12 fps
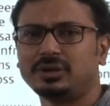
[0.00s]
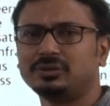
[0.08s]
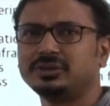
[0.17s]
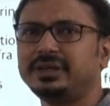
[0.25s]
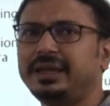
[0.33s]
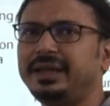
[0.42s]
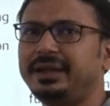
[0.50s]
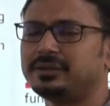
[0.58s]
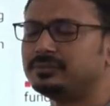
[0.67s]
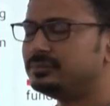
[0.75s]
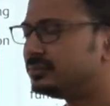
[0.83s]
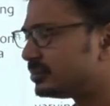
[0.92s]
thousand
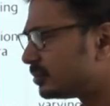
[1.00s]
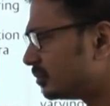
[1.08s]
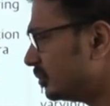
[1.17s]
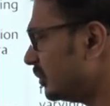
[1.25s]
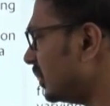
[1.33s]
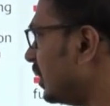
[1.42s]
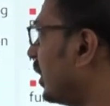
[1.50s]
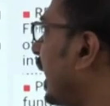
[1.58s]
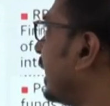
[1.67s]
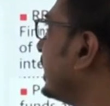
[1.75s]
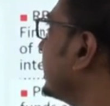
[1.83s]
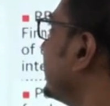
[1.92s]
eight. At the